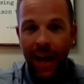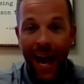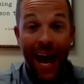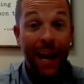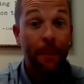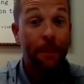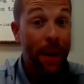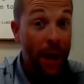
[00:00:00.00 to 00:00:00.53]

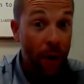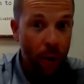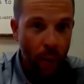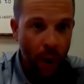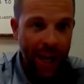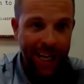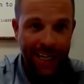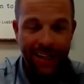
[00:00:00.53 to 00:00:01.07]
at a better
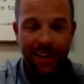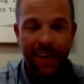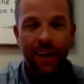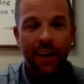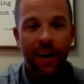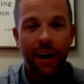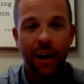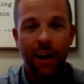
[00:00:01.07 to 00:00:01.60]
rate
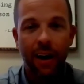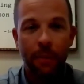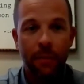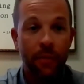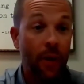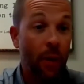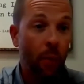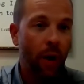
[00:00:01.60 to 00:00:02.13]
than